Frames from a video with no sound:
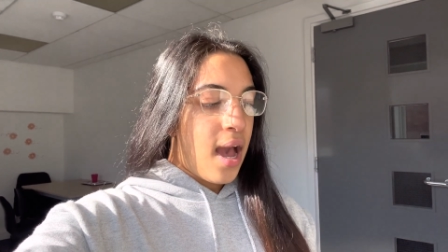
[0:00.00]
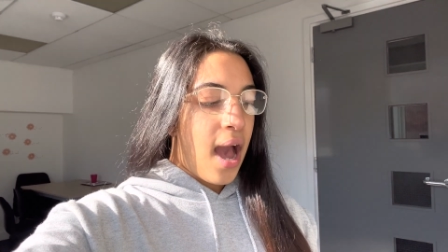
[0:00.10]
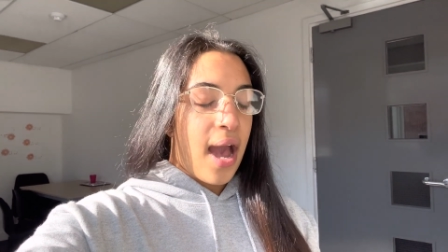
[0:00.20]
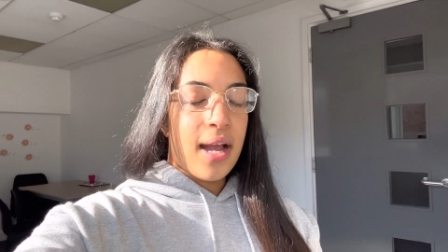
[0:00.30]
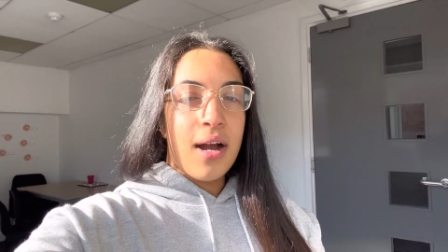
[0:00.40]

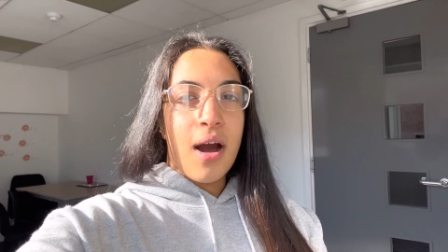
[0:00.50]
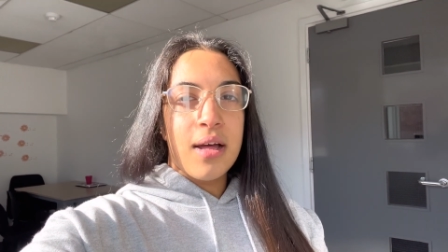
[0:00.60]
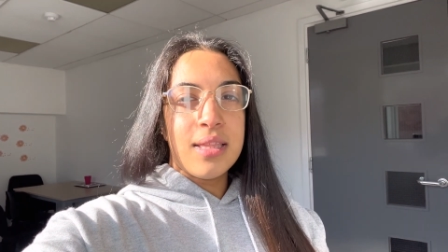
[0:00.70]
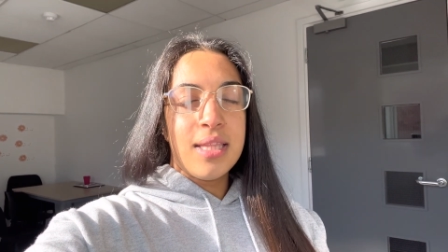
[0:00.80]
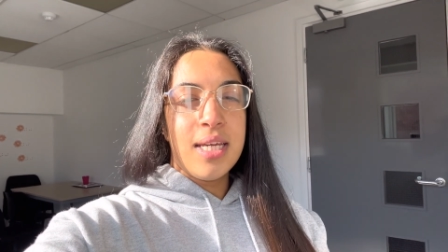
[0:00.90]
I
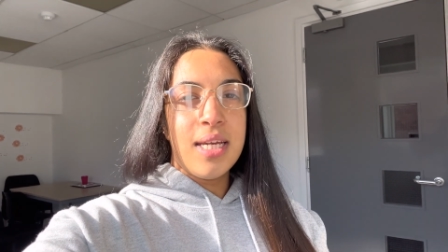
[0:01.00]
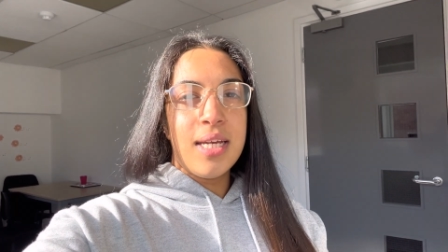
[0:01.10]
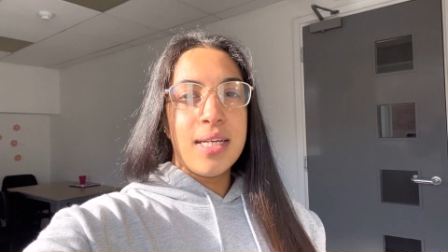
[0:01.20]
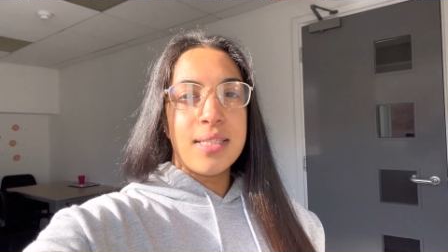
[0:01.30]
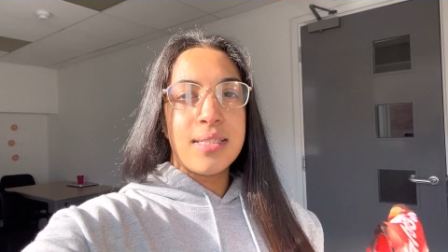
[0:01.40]
got
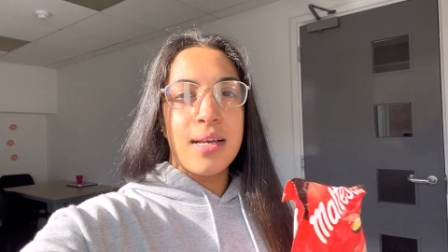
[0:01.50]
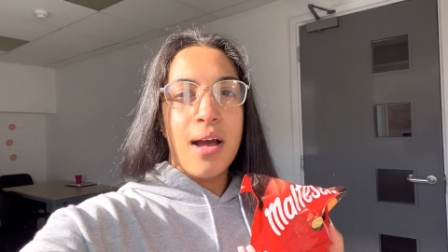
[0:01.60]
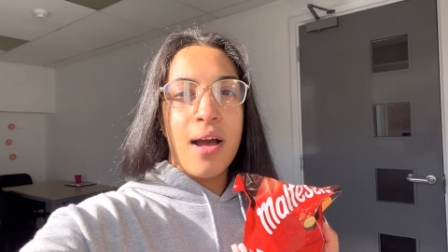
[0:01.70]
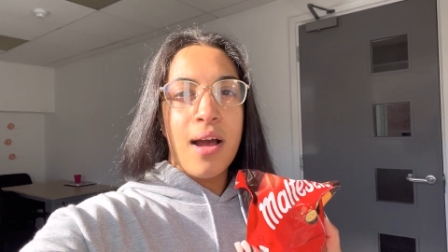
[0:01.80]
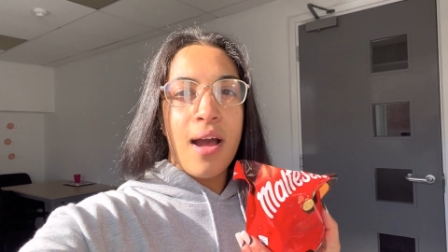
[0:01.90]
these
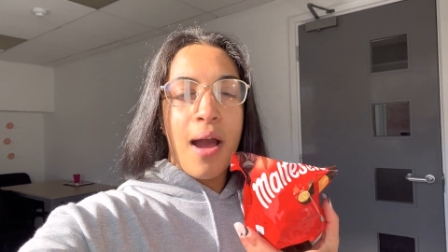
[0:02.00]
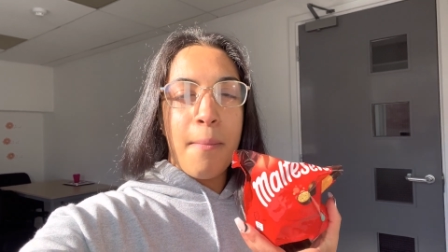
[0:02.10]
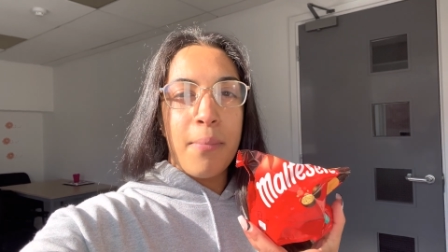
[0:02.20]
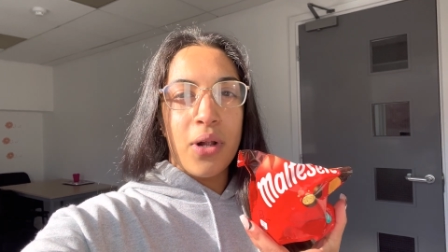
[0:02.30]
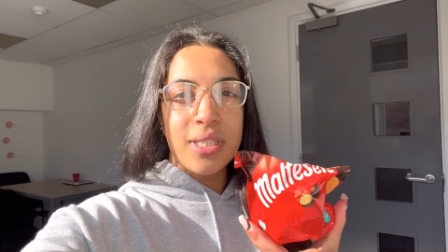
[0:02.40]

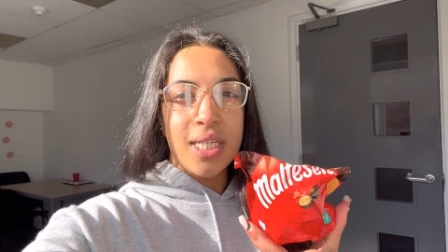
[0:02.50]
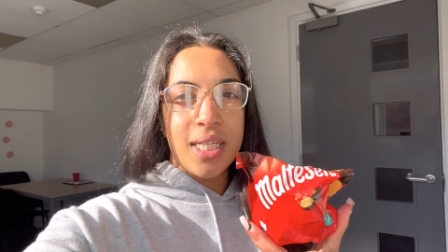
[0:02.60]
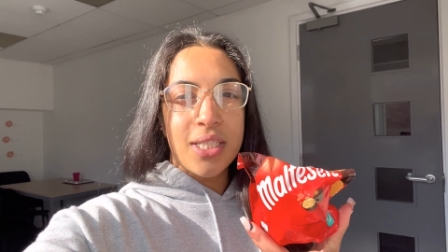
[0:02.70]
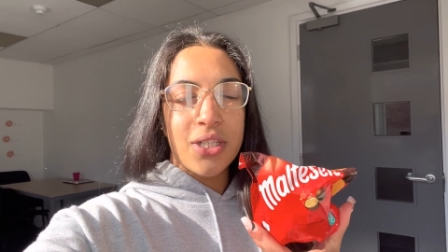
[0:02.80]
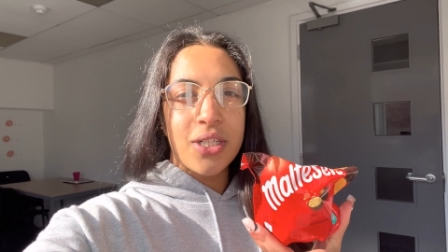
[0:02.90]

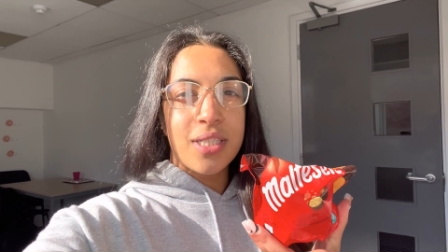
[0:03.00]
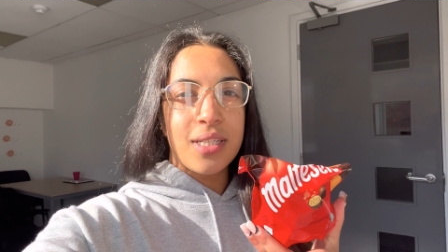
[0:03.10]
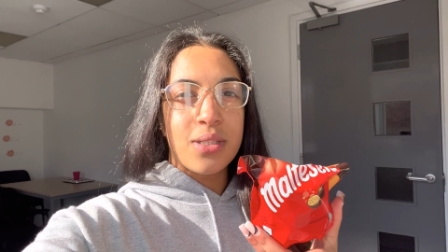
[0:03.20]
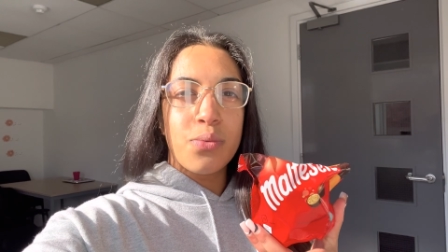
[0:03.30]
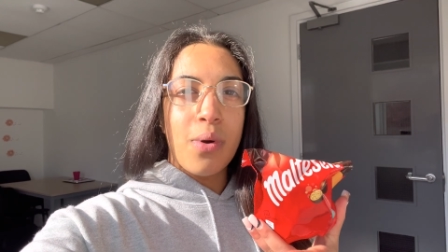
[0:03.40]
Maltesers
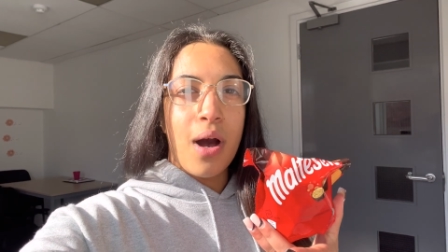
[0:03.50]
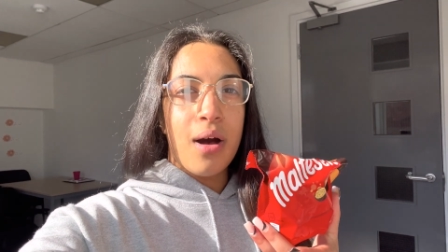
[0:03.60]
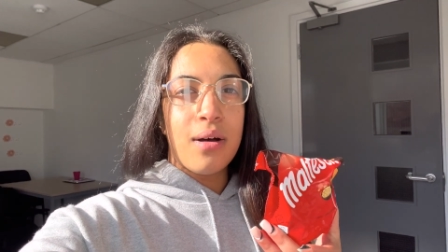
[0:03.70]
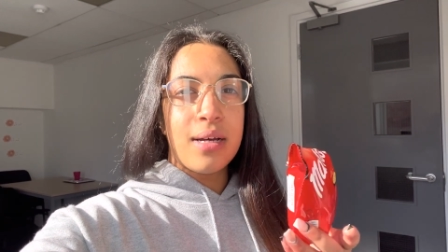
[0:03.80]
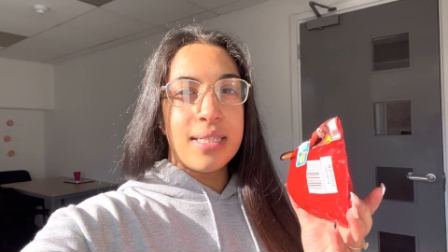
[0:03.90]
as
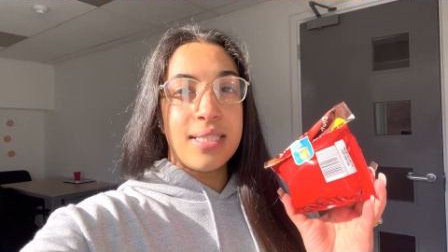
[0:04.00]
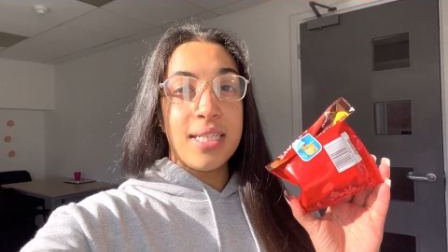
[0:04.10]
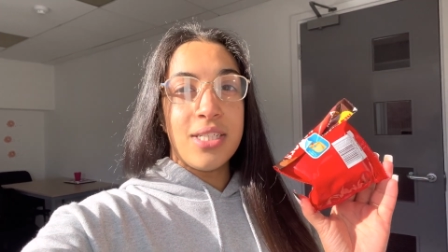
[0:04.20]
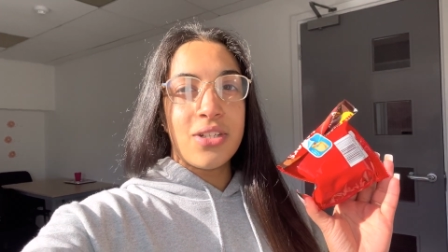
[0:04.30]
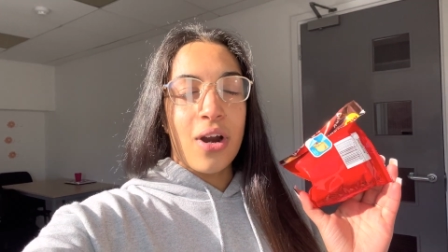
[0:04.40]
well. It's the
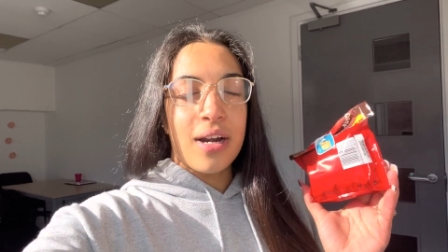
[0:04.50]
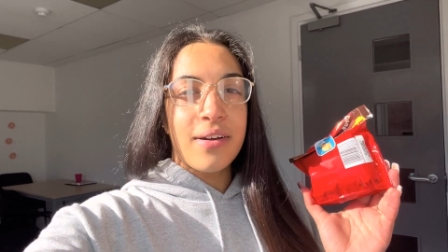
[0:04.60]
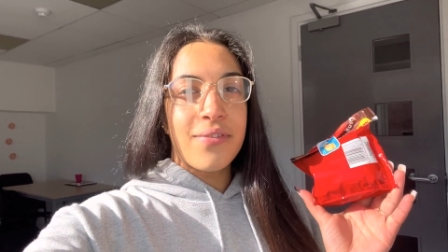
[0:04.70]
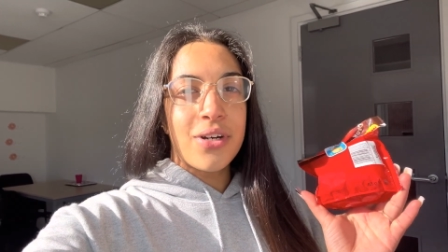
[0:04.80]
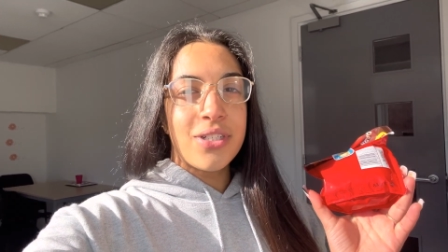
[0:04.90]
dark
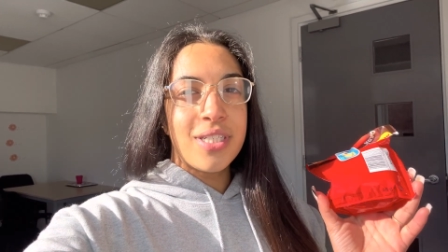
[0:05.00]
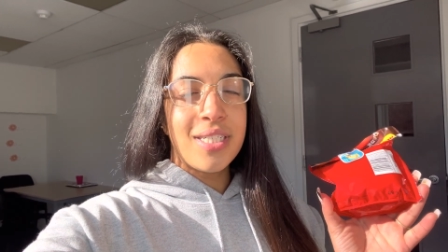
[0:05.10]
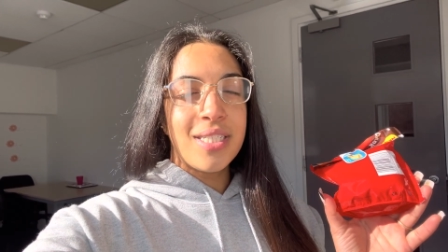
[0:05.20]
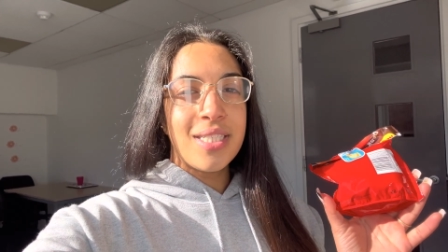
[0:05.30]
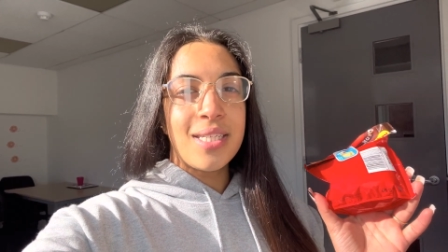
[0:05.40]

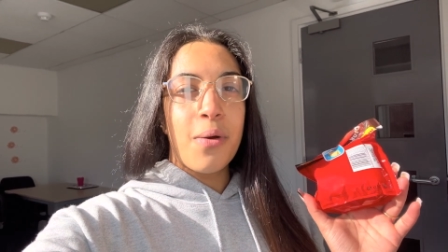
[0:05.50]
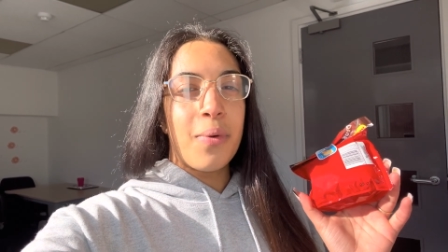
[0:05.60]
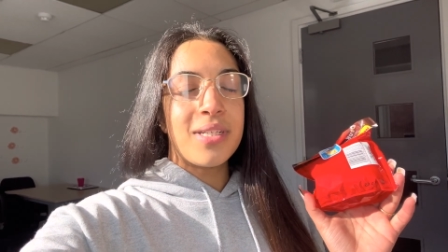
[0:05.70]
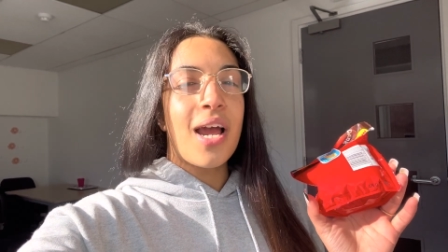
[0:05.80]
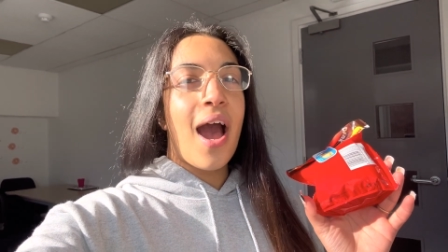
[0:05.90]
versions,
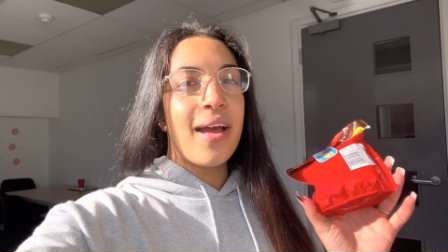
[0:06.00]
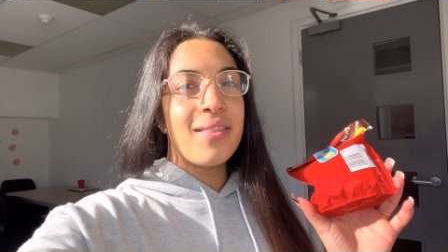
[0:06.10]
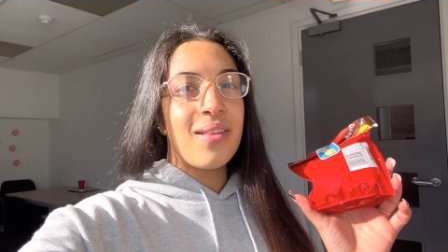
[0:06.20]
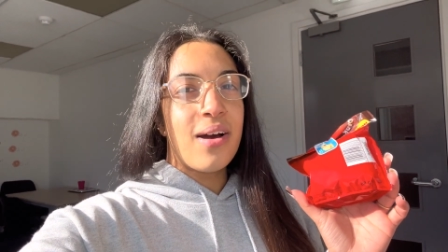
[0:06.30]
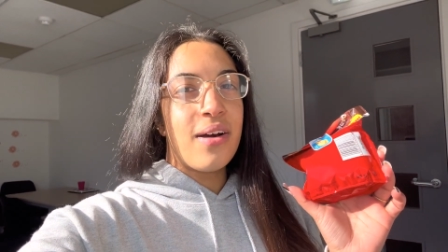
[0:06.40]
which I
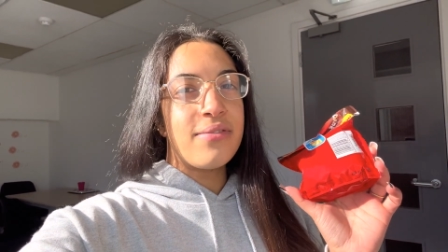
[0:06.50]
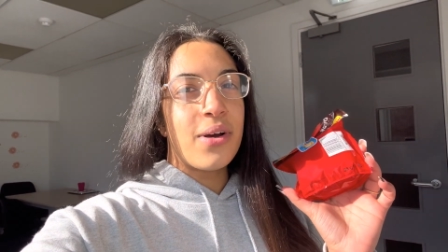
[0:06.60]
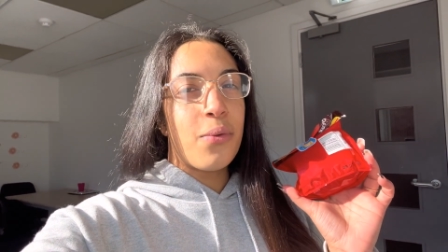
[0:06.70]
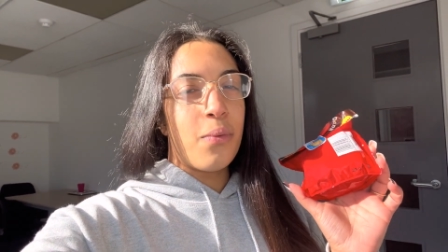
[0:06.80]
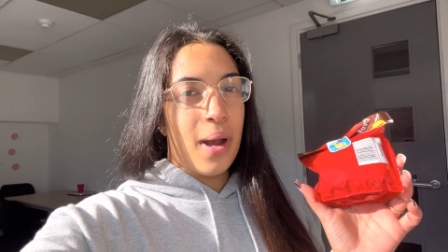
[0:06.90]
love
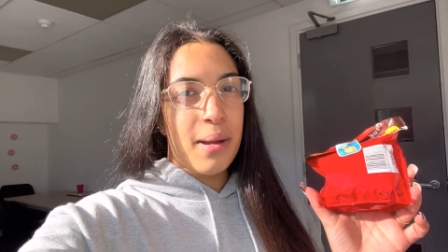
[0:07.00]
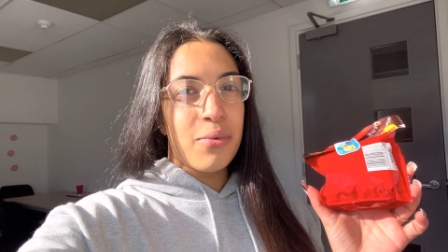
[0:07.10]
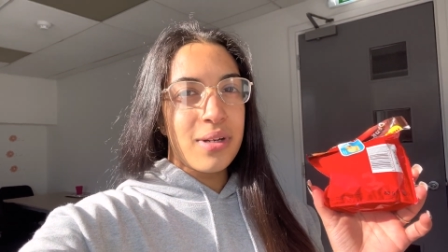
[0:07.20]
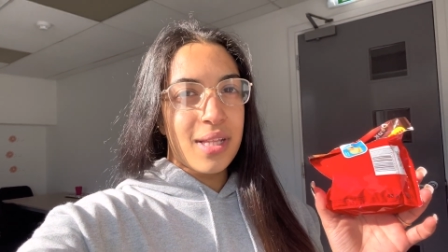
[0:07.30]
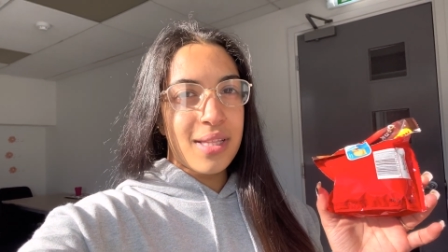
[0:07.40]
way
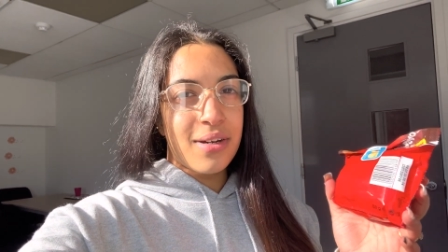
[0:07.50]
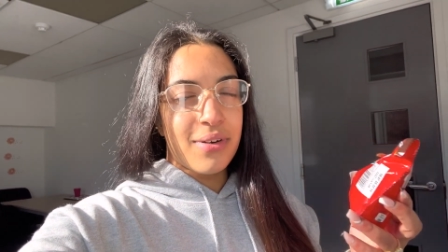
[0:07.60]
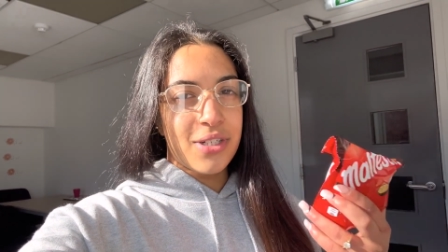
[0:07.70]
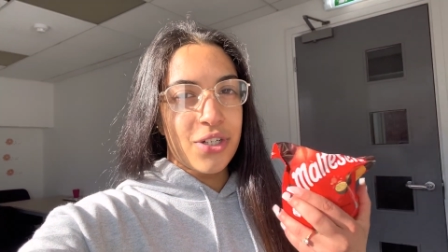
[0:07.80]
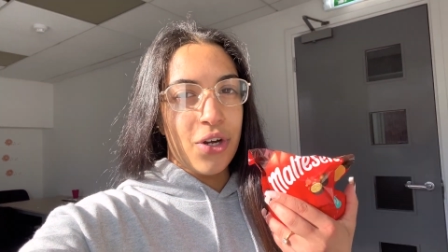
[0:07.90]
more than the
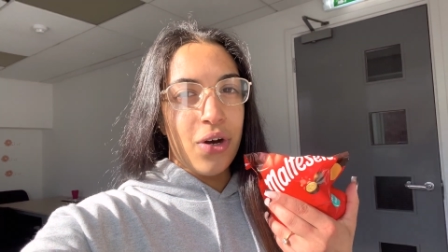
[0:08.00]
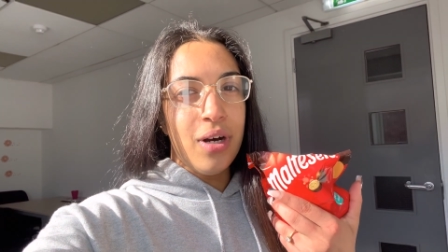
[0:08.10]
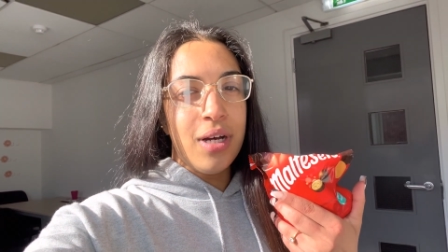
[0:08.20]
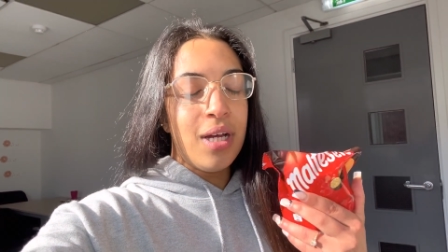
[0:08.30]
original.